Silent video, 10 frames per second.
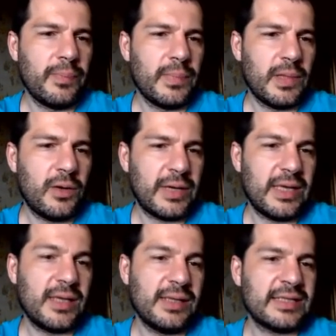
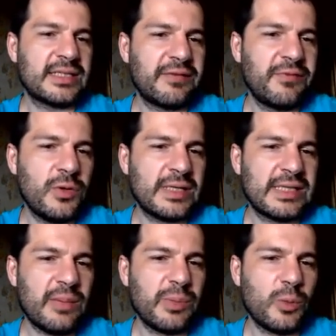Okay, let's review
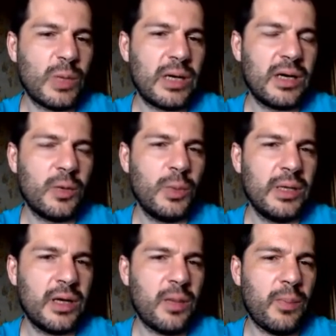example where we
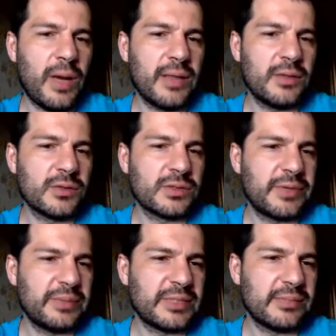combine two streams.